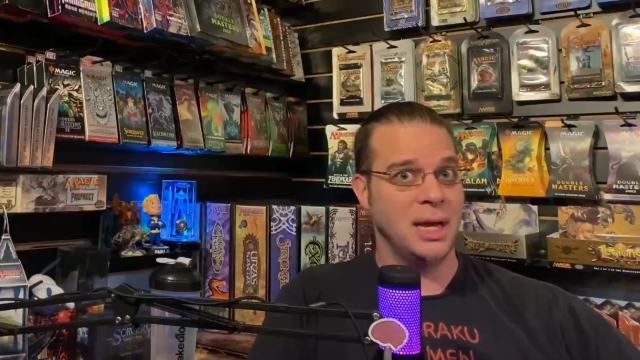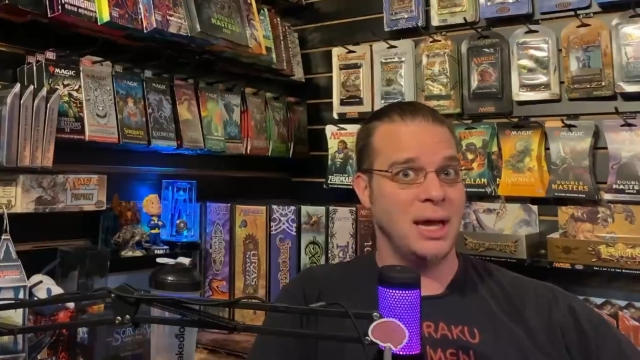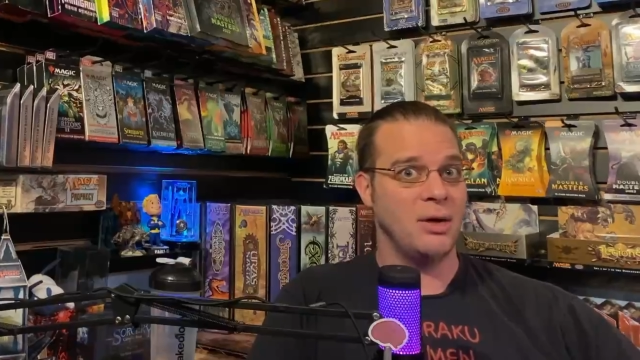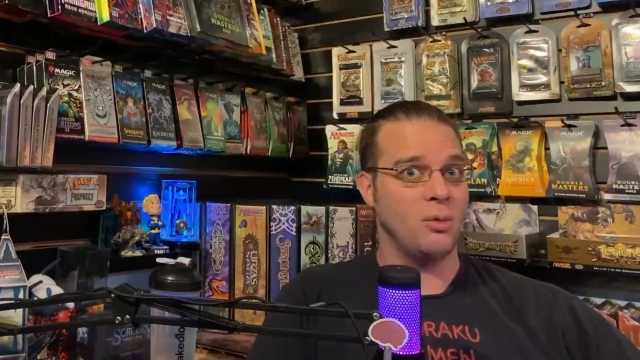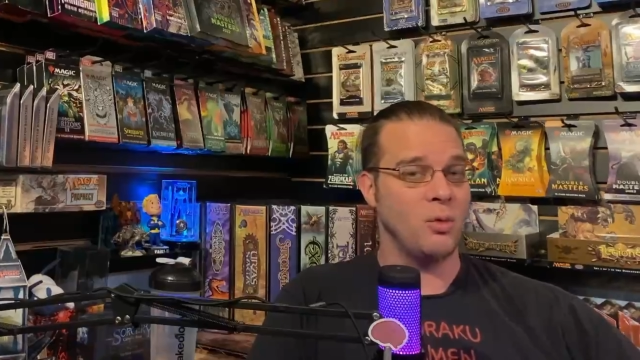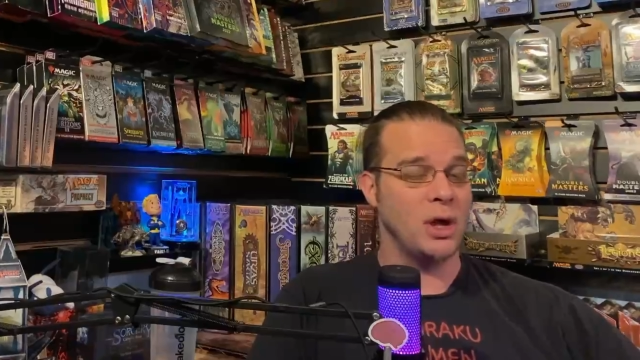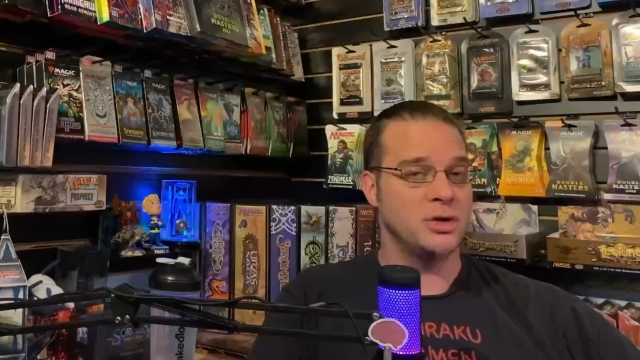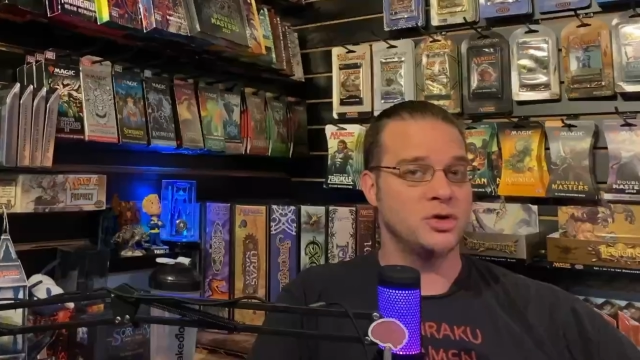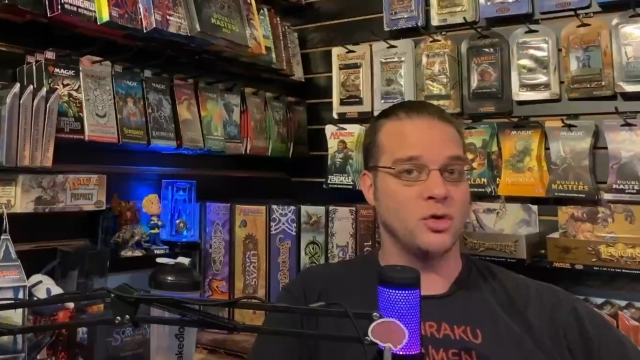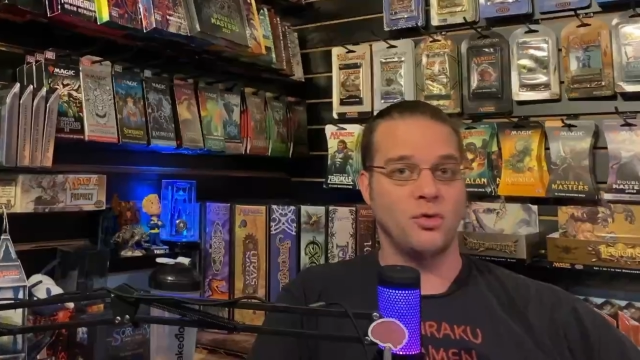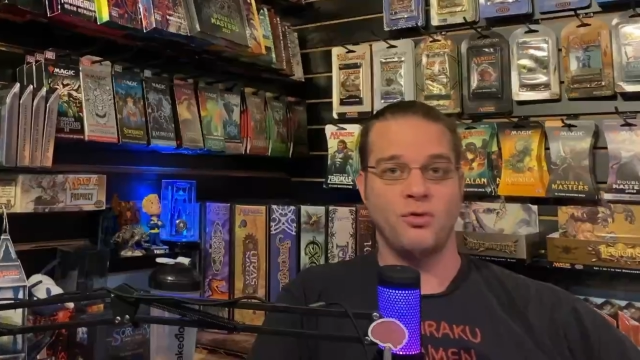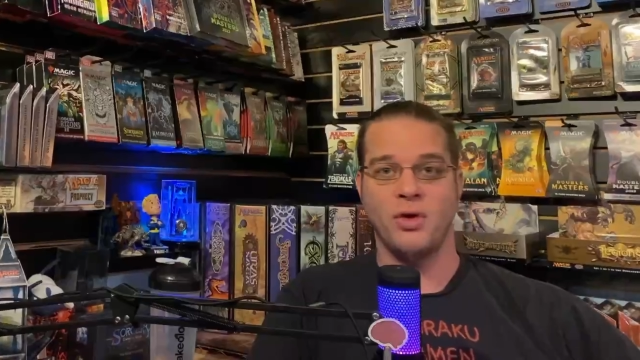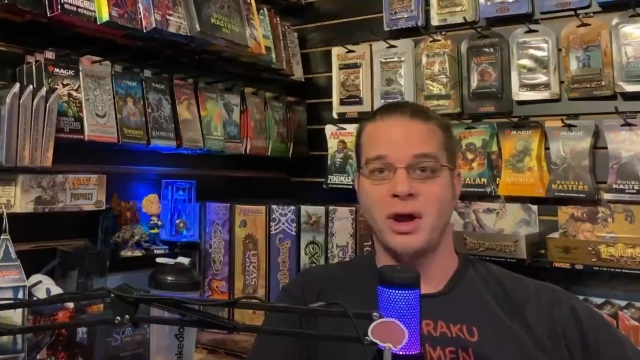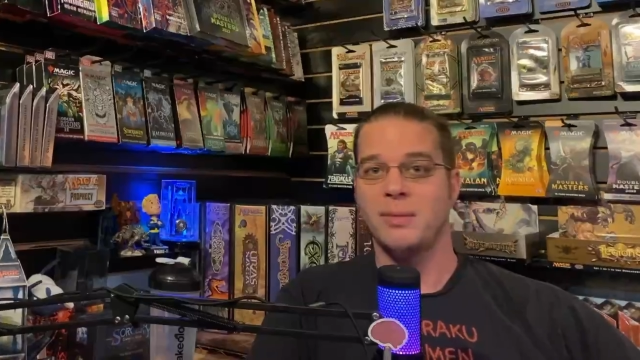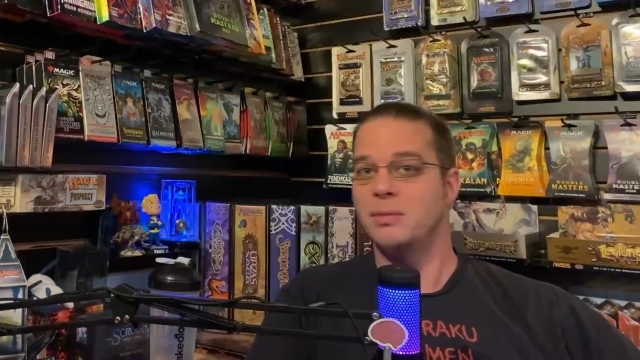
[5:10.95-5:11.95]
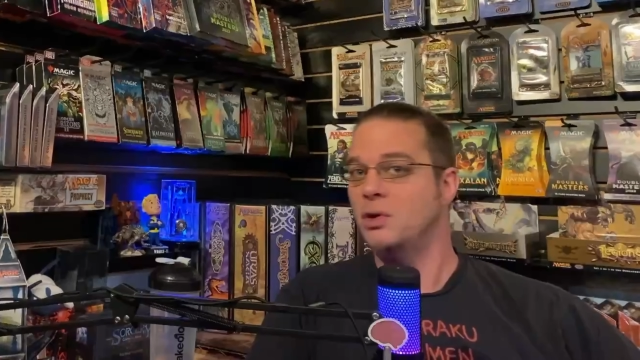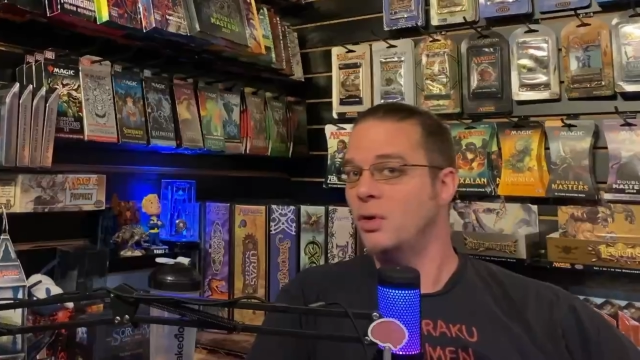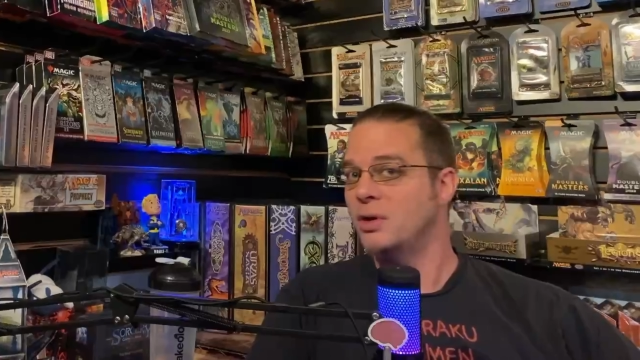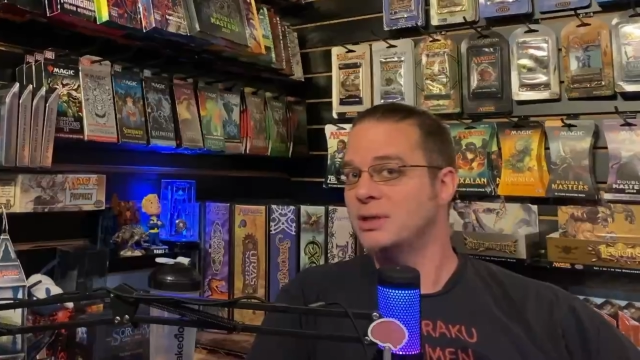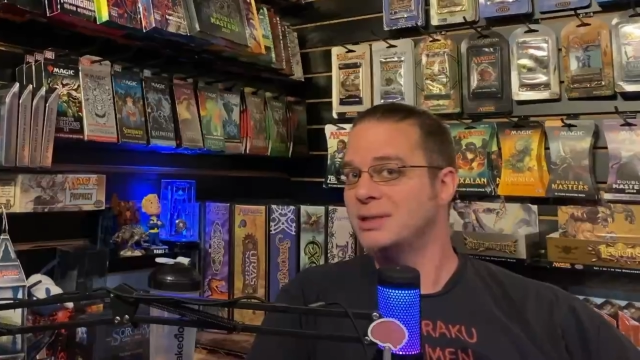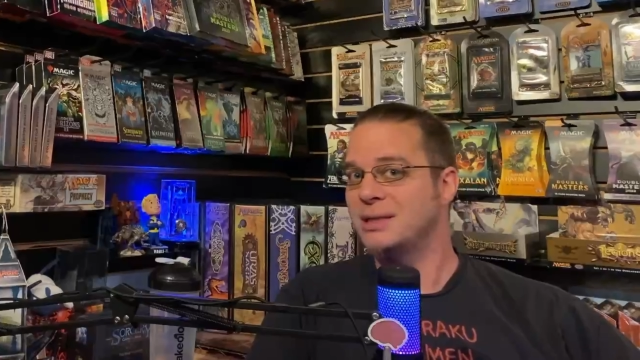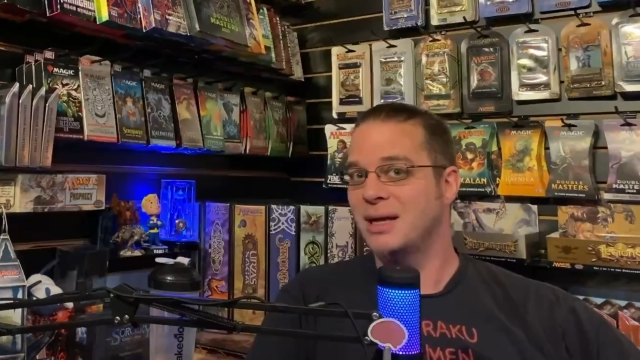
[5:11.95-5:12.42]
and a retro frame
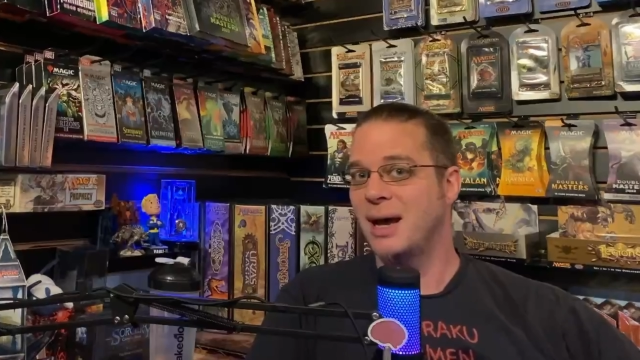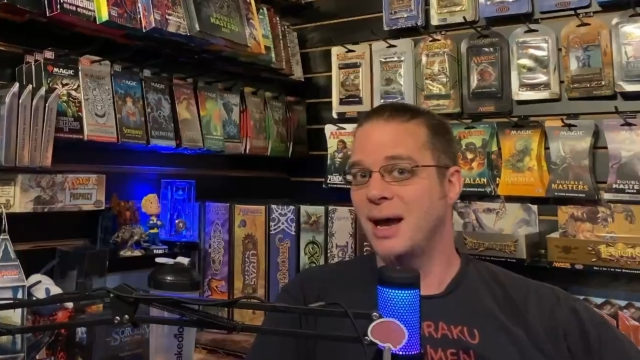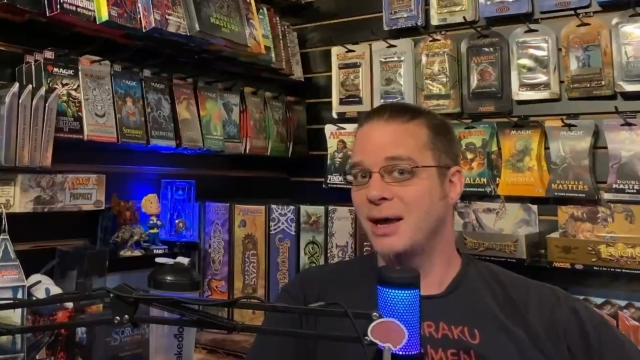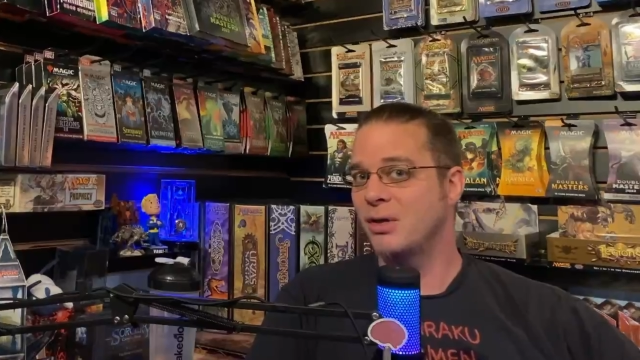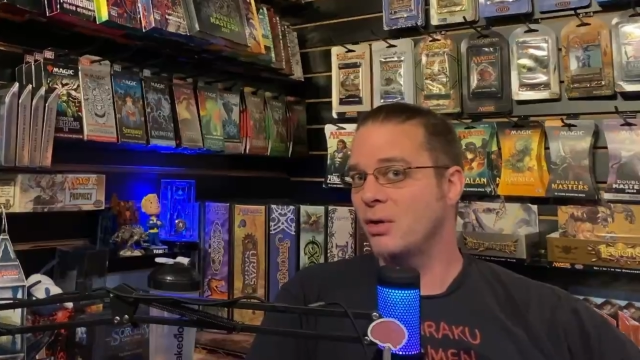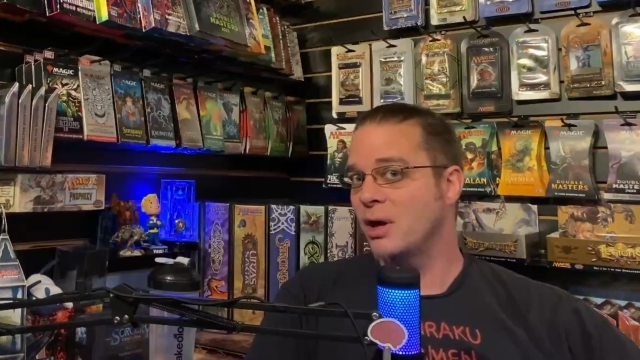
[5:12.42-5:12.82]
Lotus in high